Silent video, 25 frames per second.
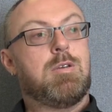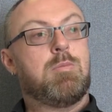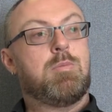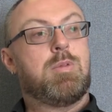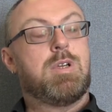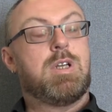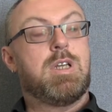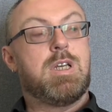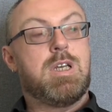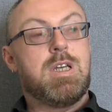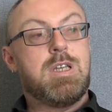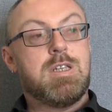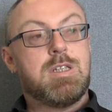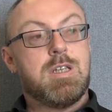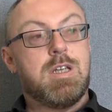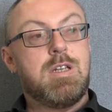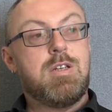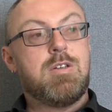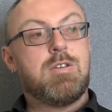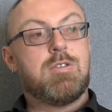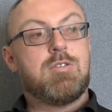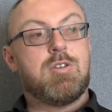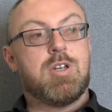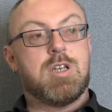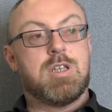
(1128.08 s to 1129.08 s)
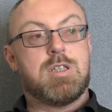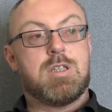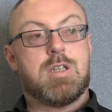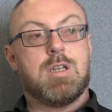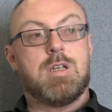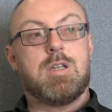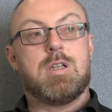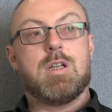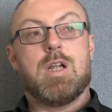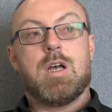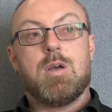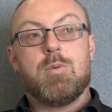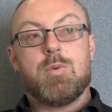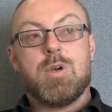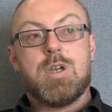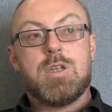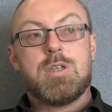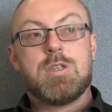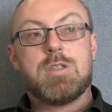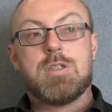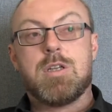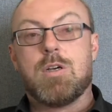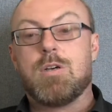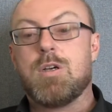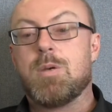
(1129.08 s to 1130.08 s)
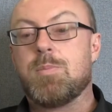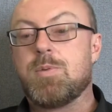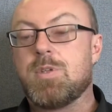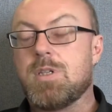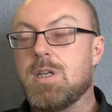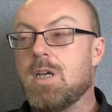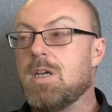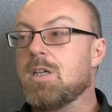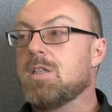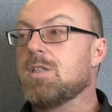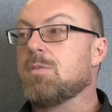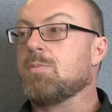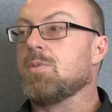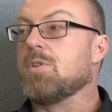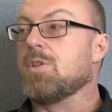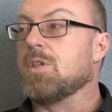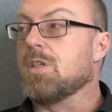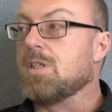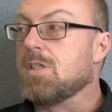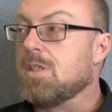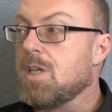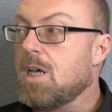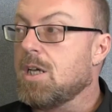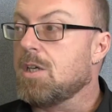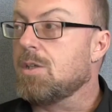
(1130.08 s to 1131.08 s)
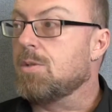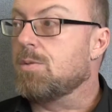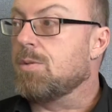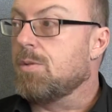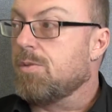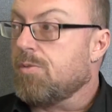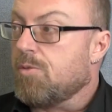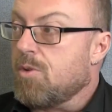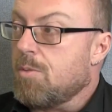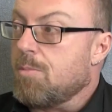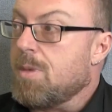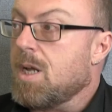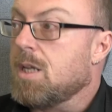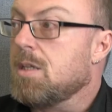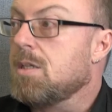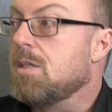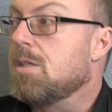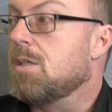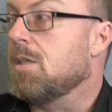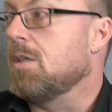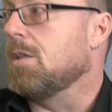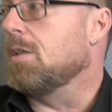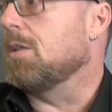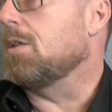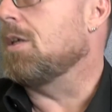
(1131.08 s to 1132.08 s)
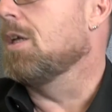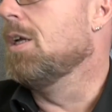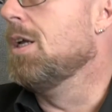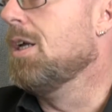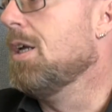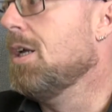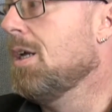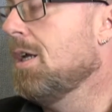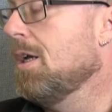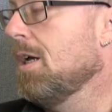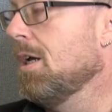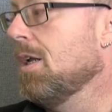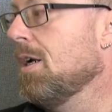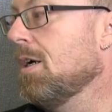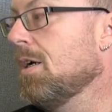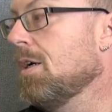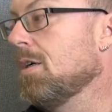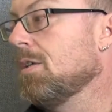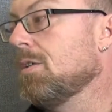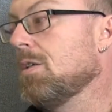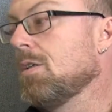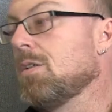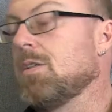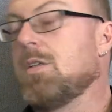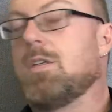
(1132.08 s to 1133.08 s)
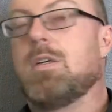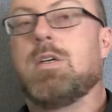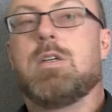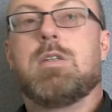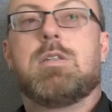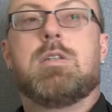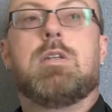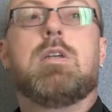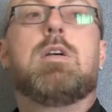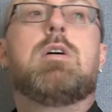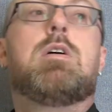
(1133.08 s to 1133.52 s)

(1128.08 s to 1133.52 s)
But it is interesting, like we're so obsessed with the sexual romantic in our society.